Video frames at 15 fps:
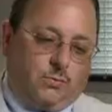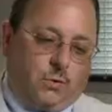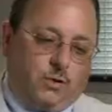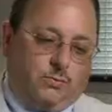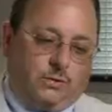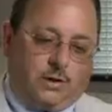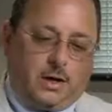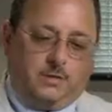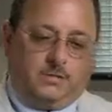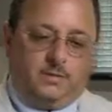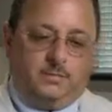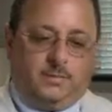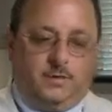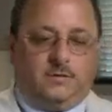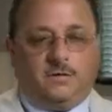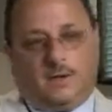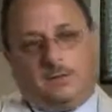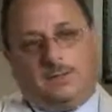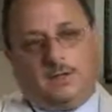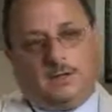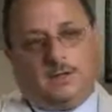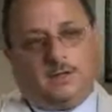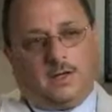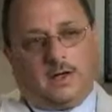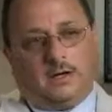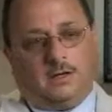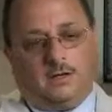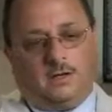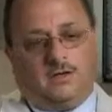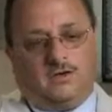Growth charts have been something that I
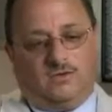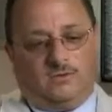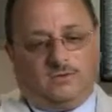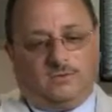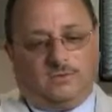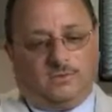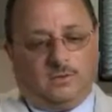think have